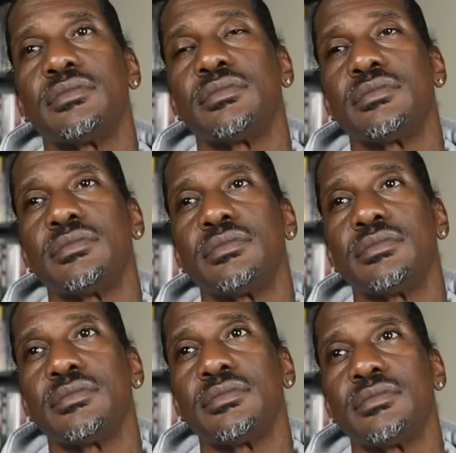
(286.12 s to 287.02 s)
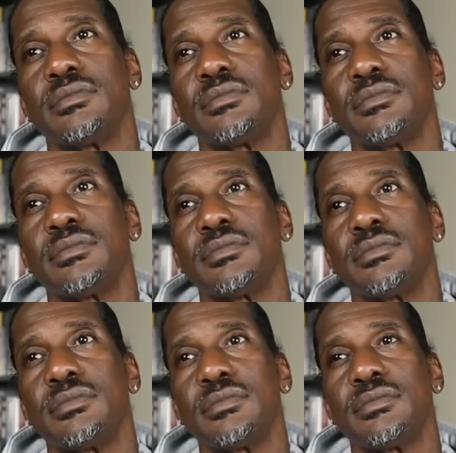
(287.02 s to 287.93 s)
be on a song with J.O.
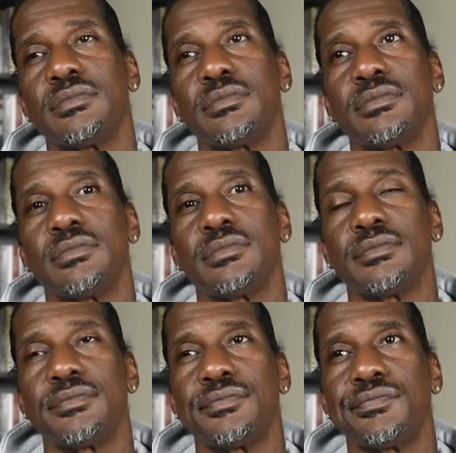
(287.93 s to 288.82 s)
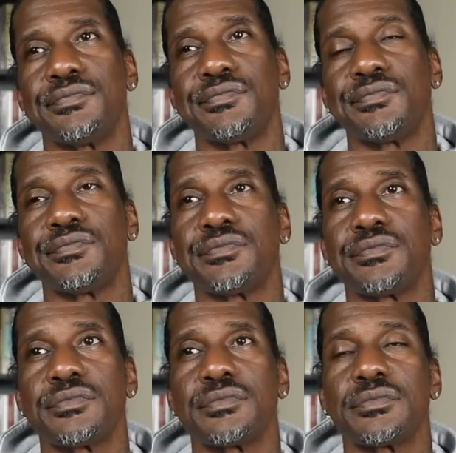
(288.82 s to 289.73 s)
Felony from San Diego
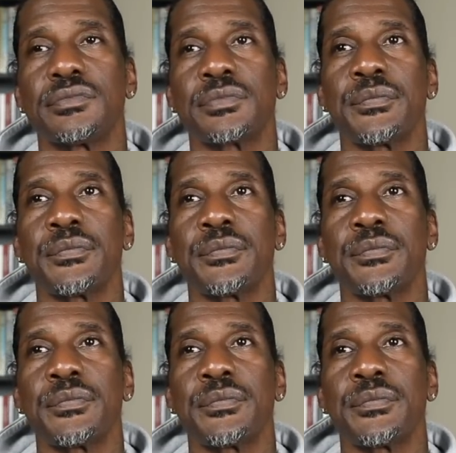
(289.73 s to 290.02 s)
Fodies.